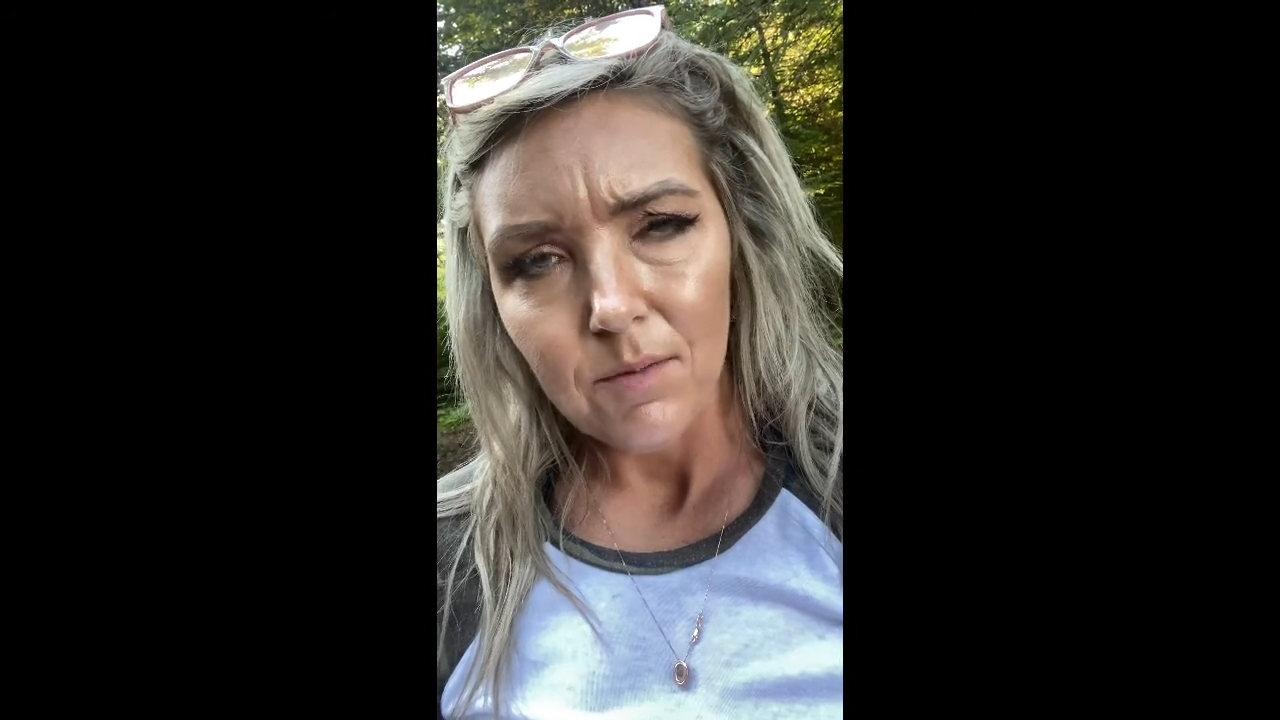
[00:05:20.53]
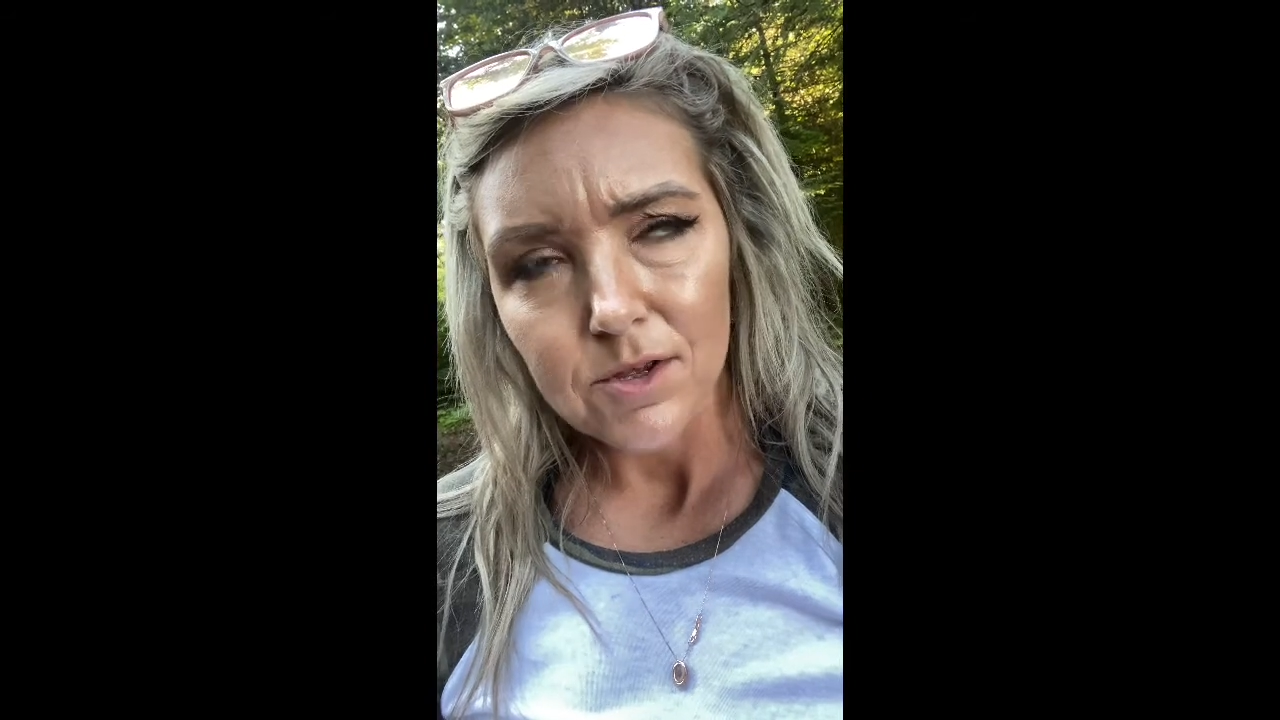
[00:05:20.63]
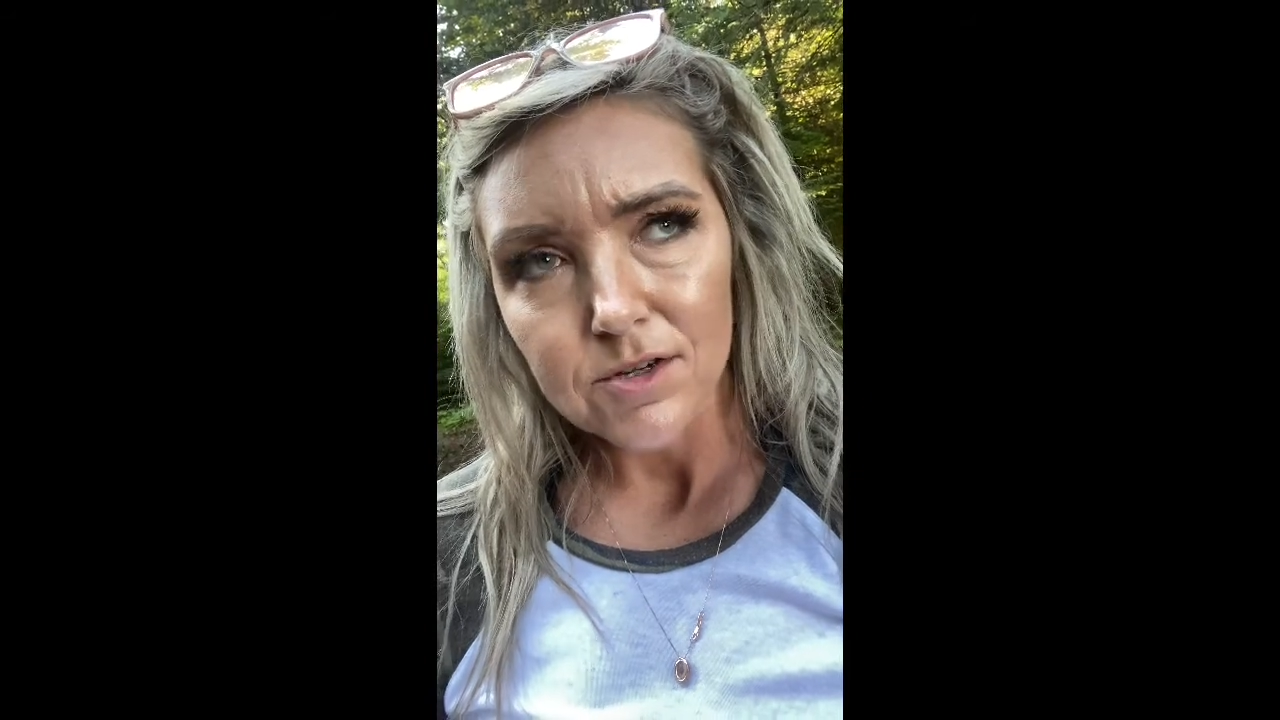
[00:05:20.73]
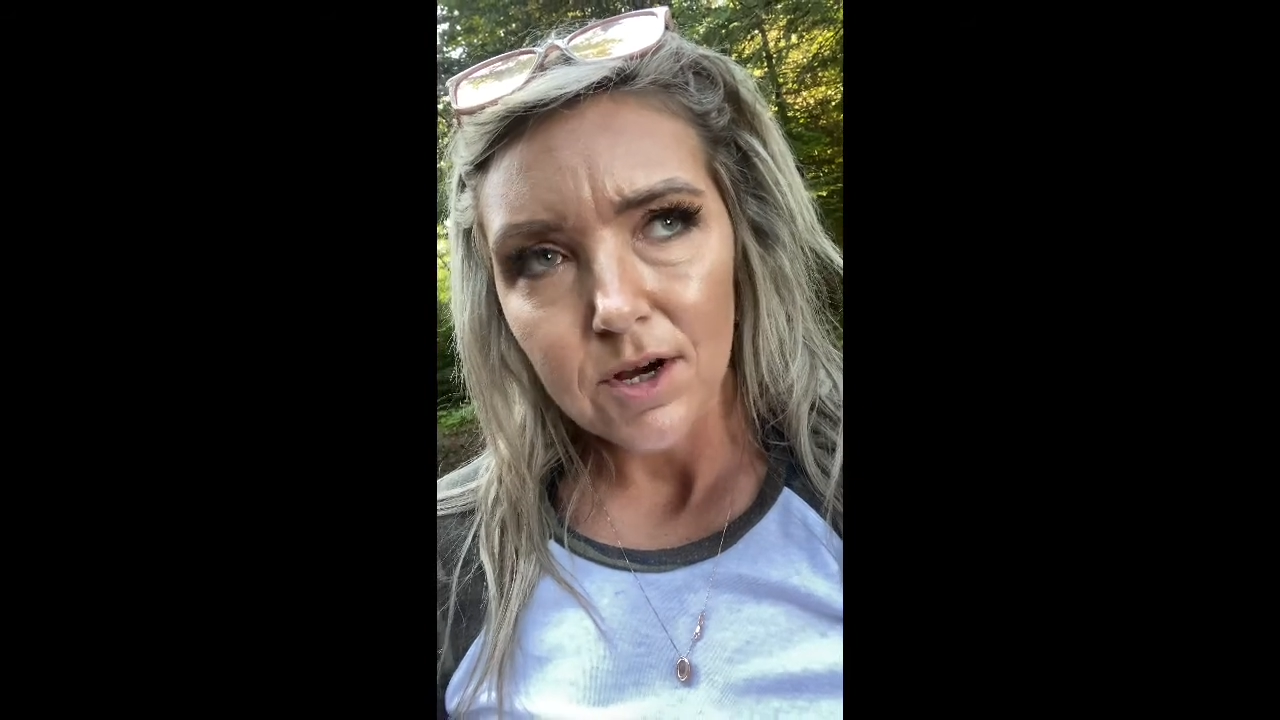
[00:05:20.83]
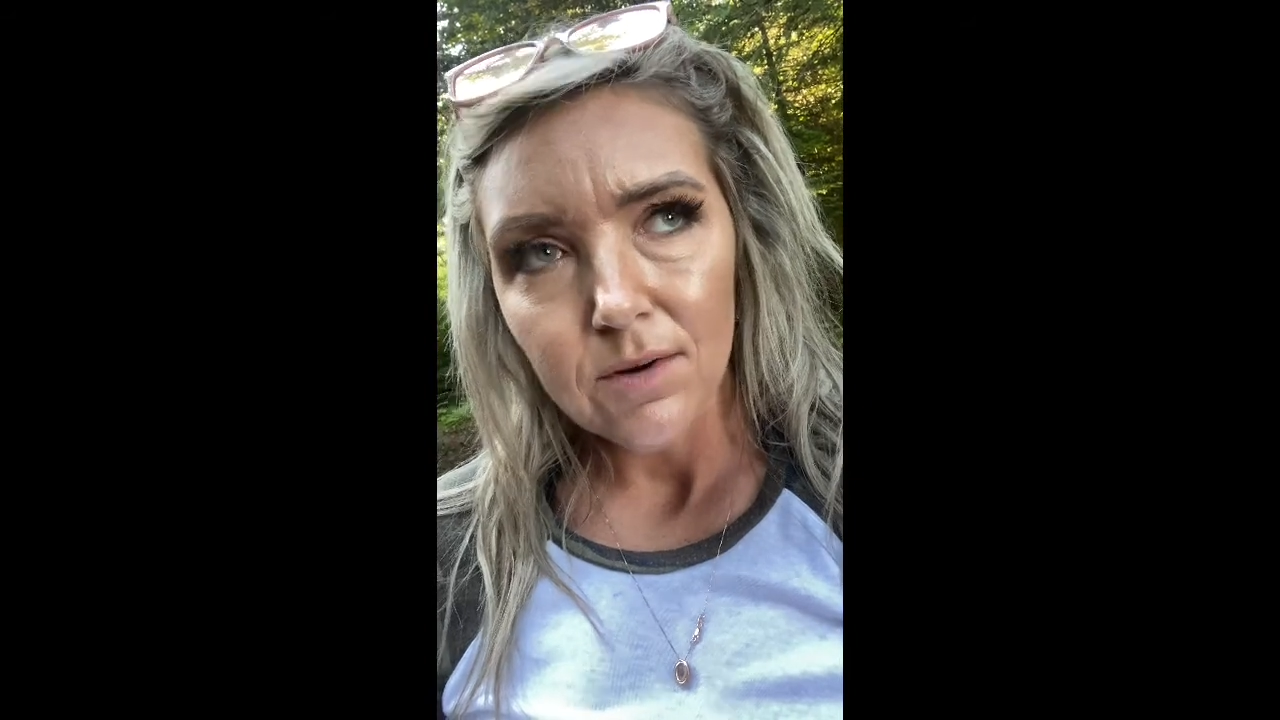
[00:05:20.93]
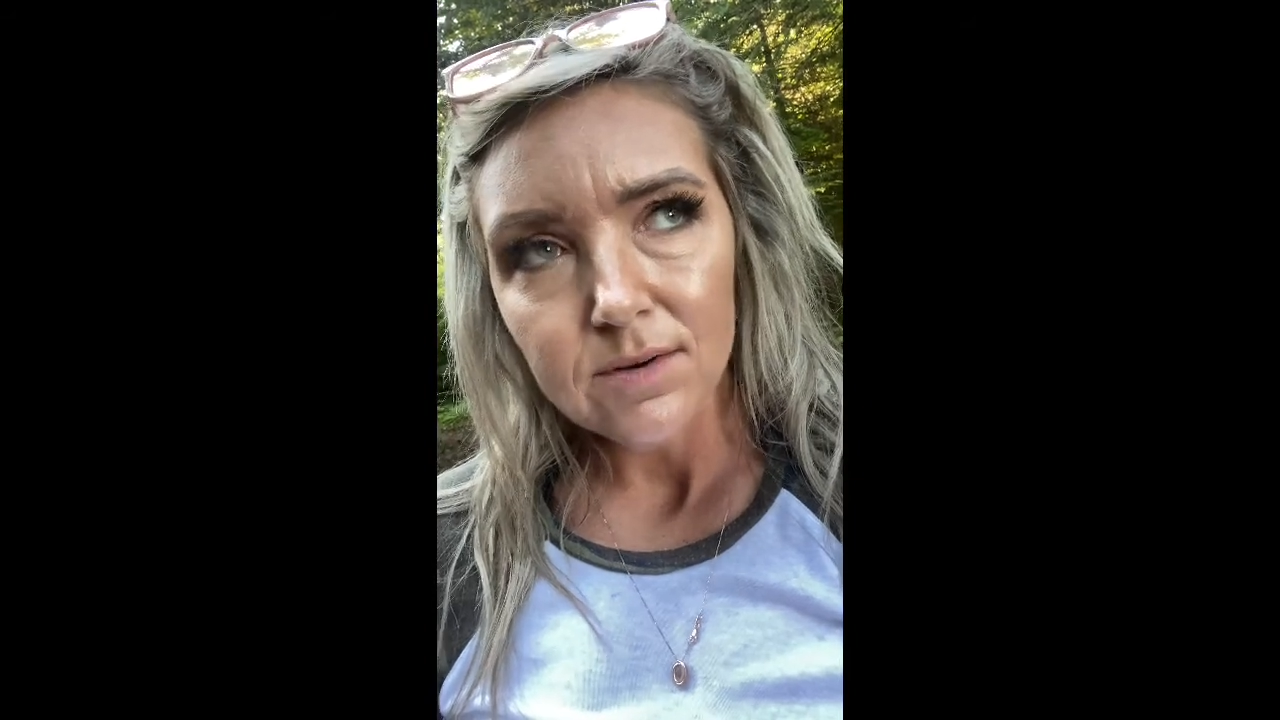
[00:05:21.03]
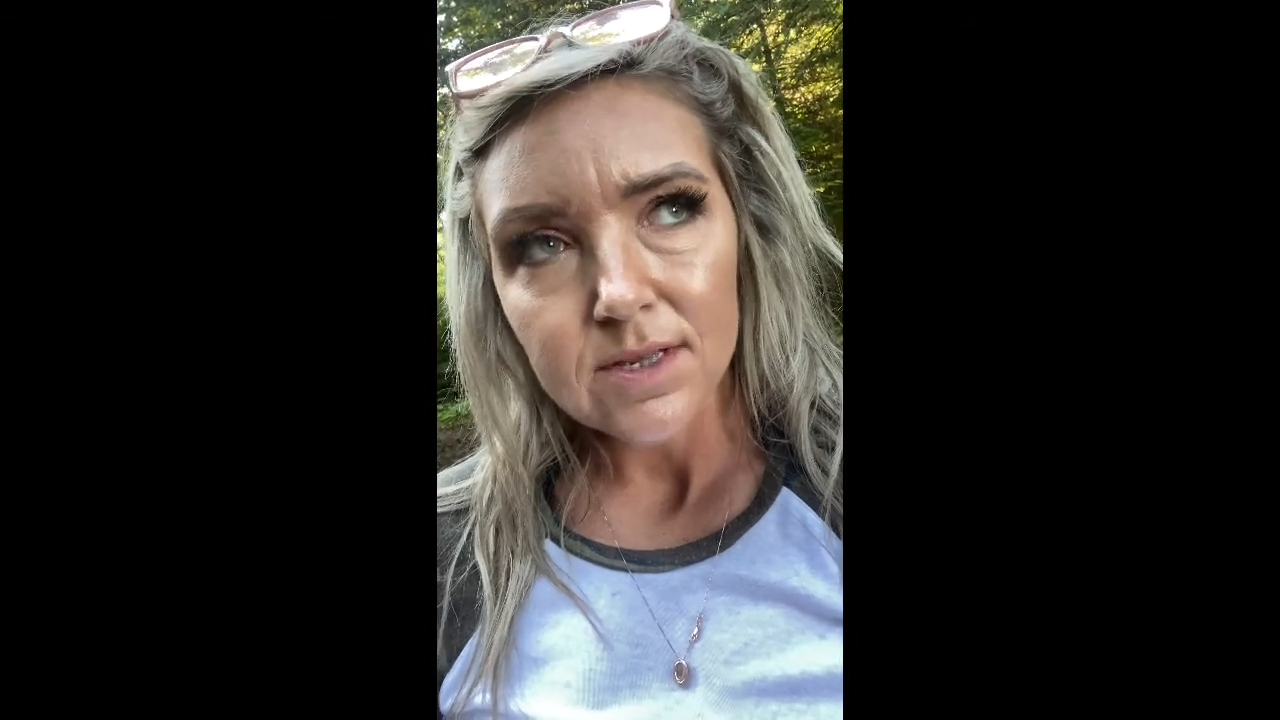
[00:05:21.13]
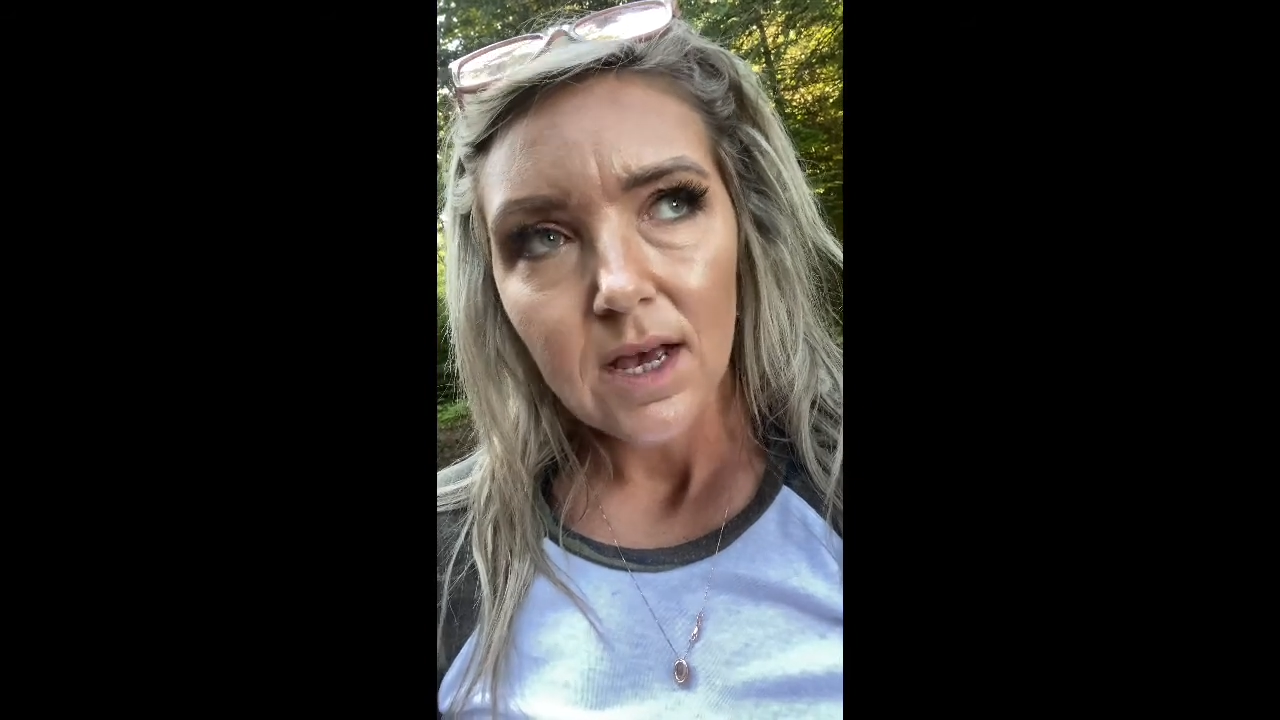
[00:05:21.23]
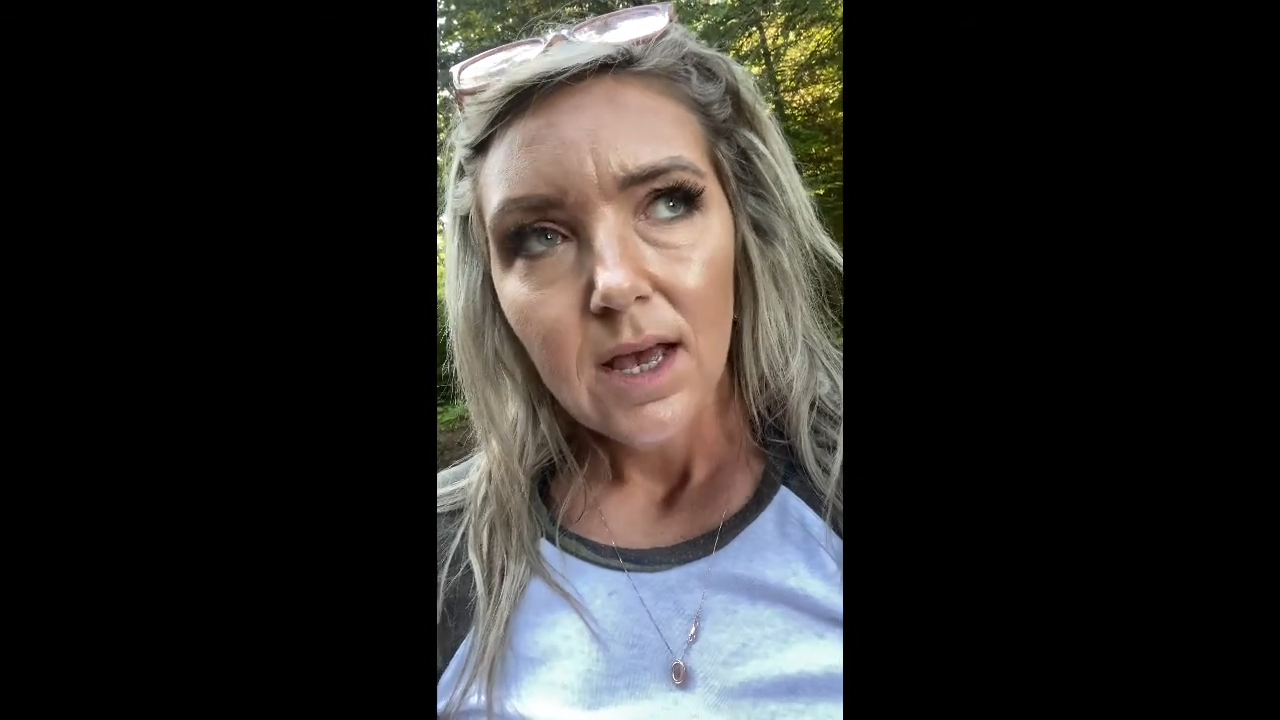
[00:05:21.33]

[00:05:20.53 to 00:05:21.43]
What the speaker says: with your toes.